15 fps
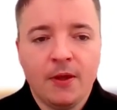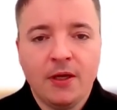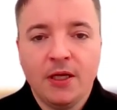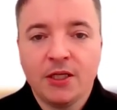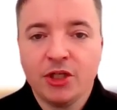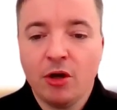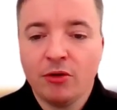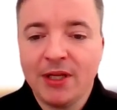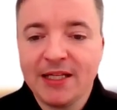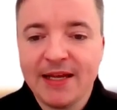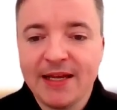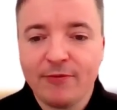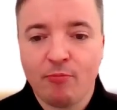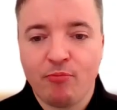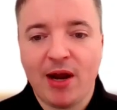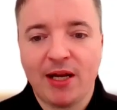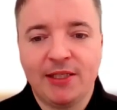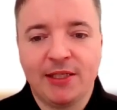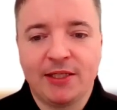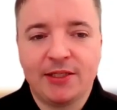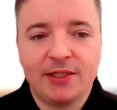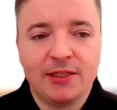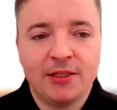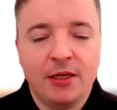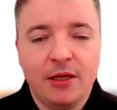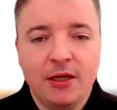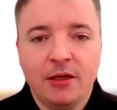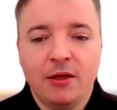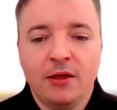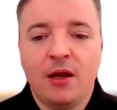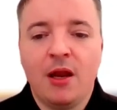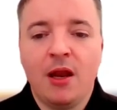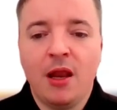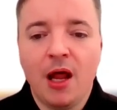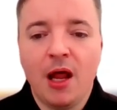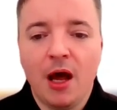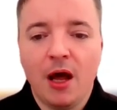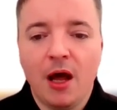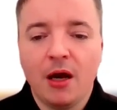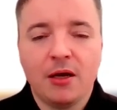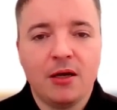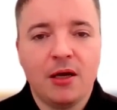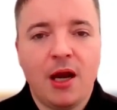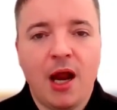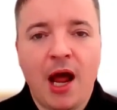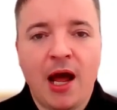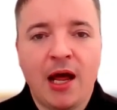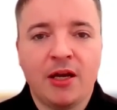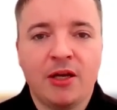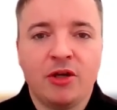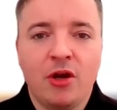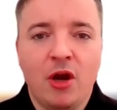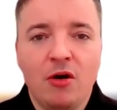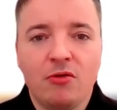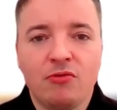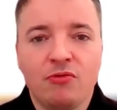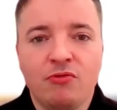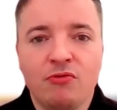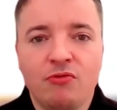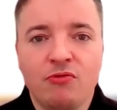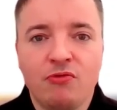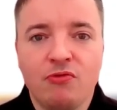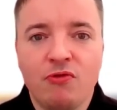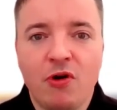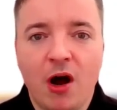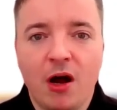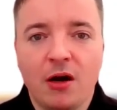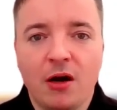So let's have a practice. L and R.